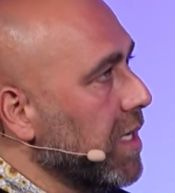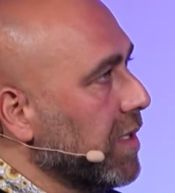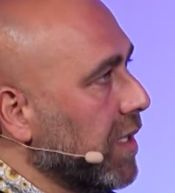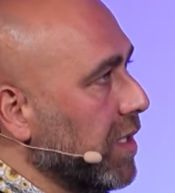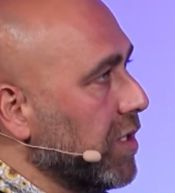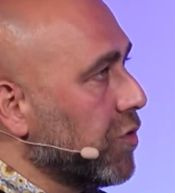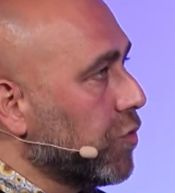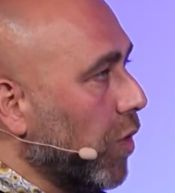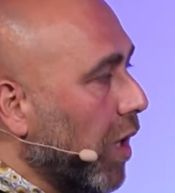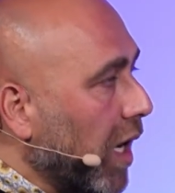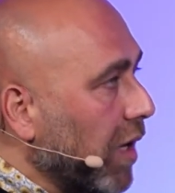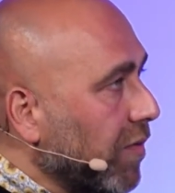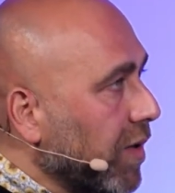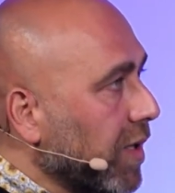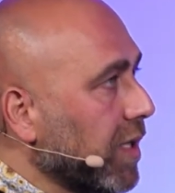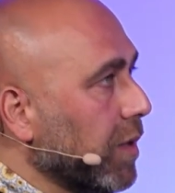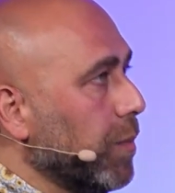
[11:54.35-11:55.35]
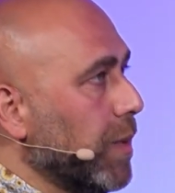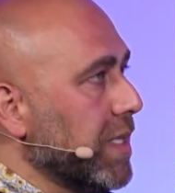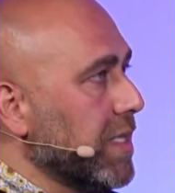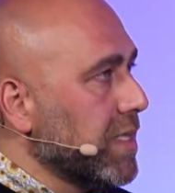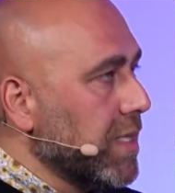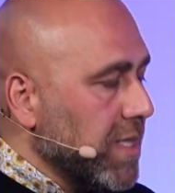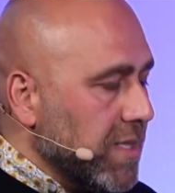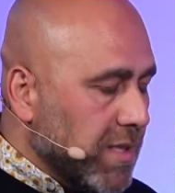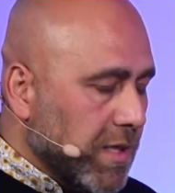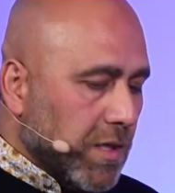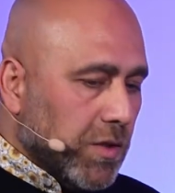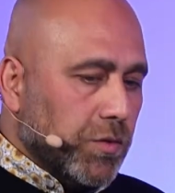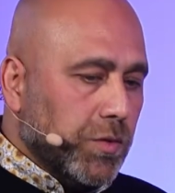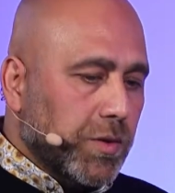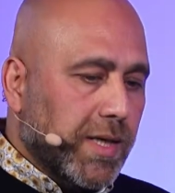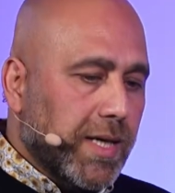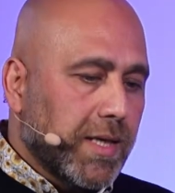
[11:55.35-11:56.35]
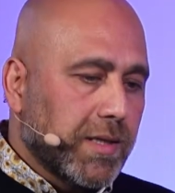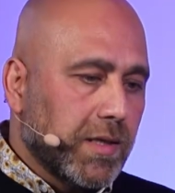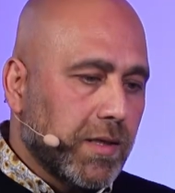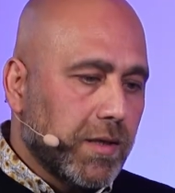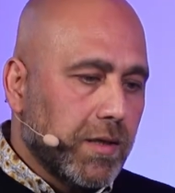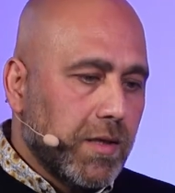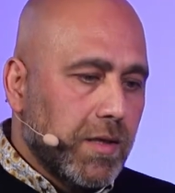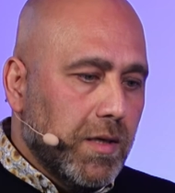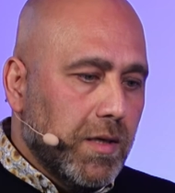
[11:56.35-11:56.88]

that is driving the business together